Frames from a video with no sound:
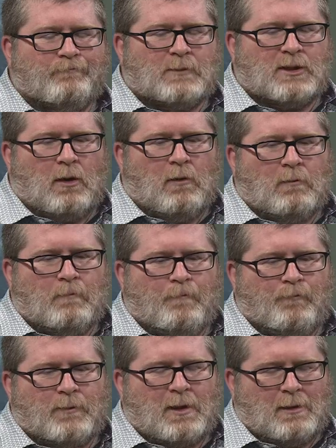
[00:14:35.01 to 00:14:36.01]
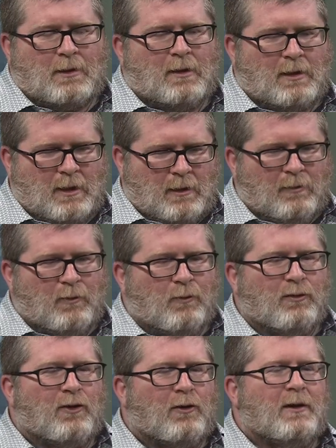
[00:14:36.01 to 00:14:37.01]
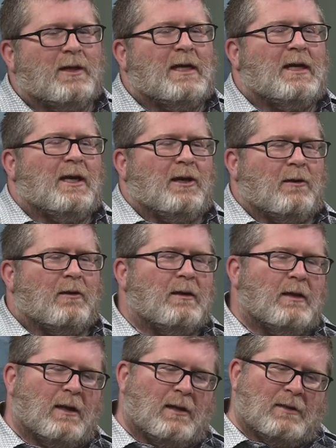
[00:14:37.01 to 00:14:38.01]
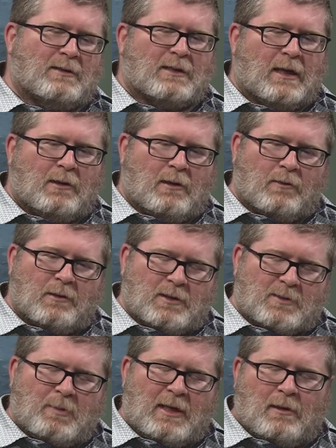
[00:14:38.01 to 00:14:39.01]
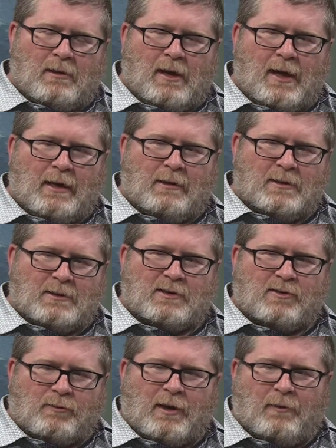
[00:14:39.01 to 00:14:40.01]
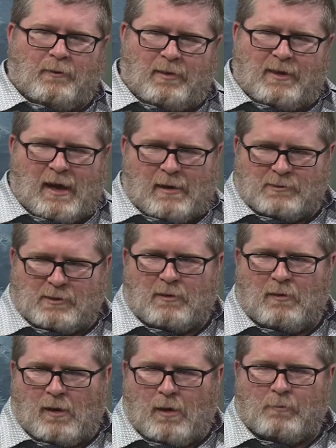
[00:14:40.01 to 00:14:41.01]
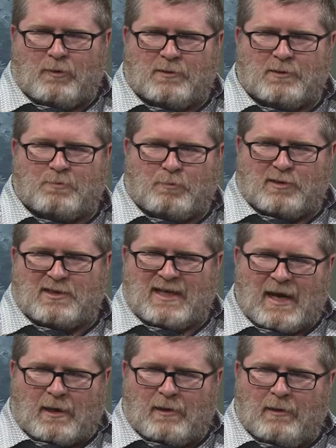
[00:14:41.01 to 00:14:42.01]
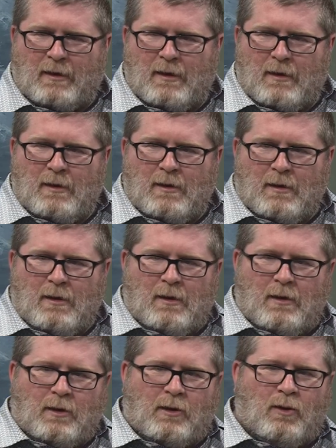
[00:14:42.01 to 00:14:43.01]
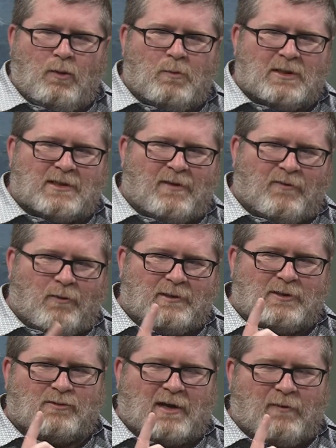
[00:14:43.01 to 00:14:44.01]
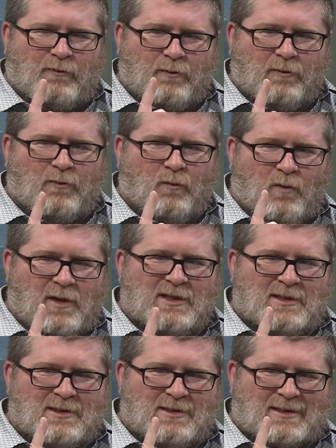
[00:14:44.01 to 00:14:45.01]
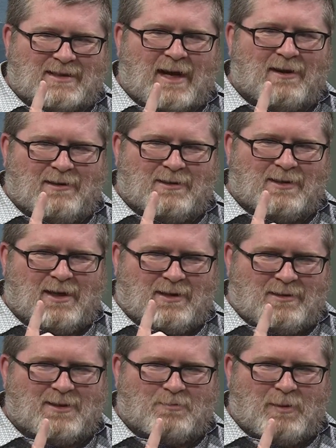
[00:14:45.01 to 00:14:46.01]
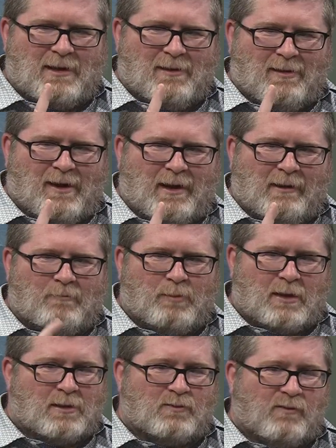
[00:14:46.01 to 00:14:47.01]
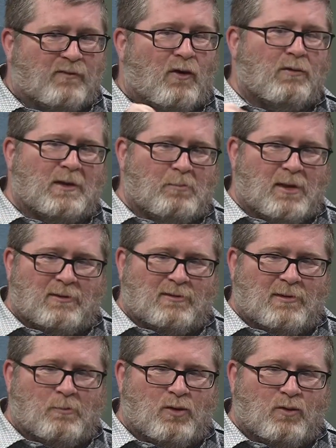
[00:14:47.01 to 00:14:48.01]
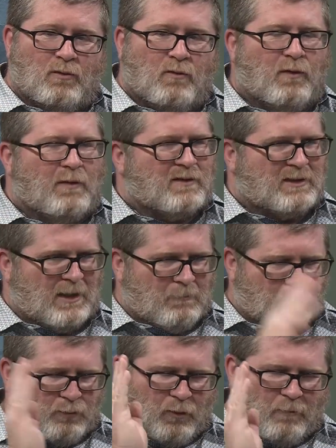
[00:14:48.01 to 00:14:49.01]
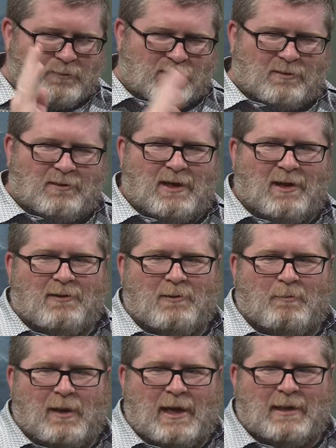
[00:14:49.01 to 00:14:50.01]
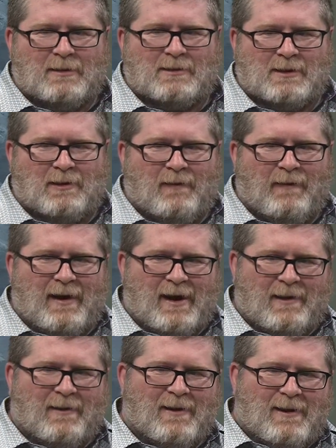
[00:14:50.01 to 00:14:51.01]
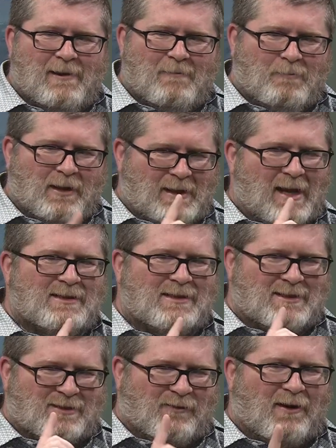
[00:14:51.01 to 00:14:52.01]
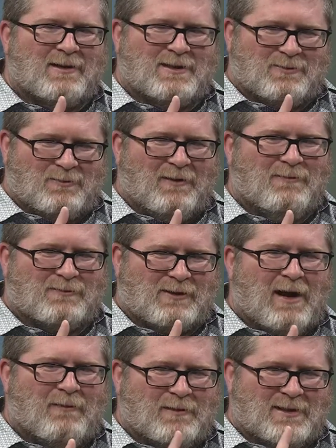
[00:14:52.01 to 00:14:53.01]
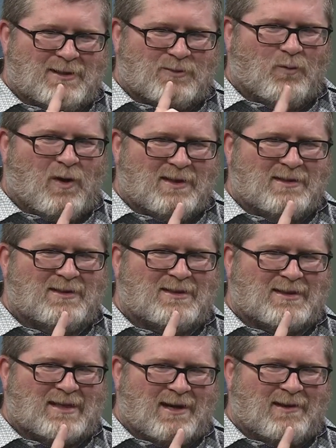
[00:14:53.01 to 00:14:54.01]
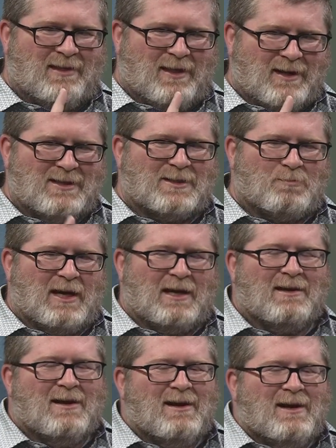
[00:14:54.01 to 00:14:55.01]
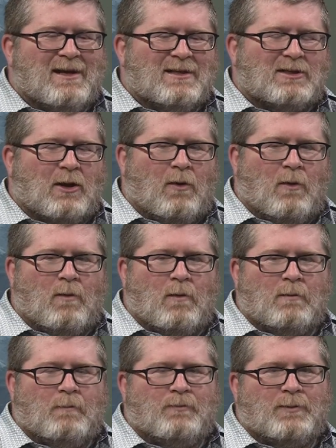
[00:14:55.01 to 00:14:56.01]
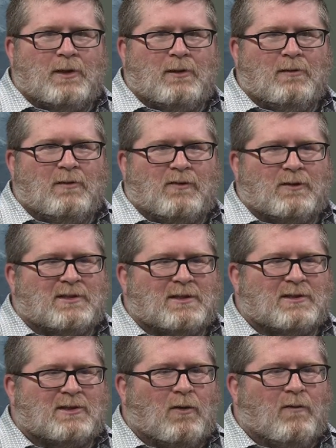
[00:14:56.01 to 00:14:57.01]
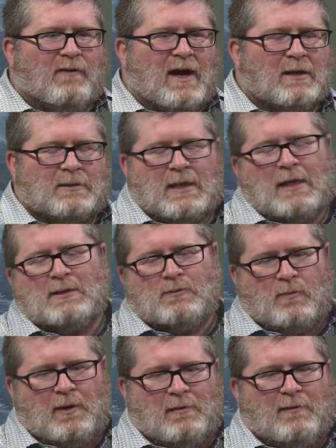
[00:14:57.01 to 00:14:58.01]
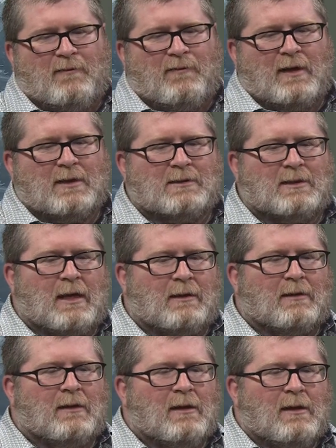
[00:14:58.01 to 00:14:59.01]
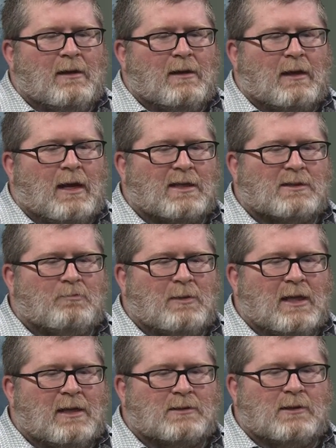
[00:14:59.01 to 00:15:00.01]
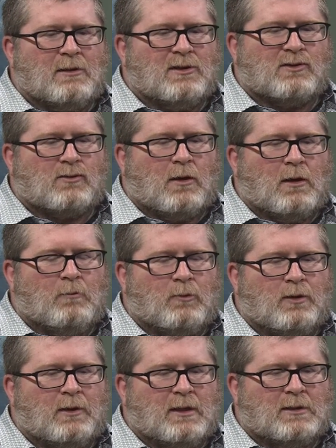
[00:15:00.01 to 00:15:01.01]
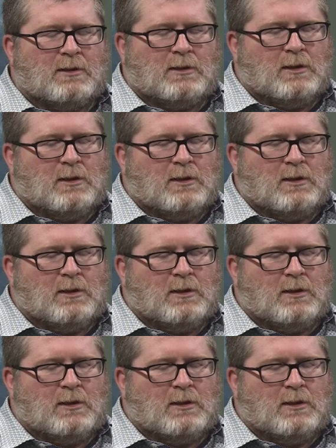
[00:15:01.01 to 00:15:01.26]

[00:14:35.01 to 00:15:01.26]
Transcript: So I'm going to get a little nerdy here, and I'm going to say, you know, the speed of light is 300,000 kilometers per second. Humans have only traveled 1 second at the speed of light because we've only been to the moon. We've sent probes to the other planets and all that, but that's as far as we've traveled, is 1 second light speed. So the universe is so vast. That's one of the things that gets me as an astronomer.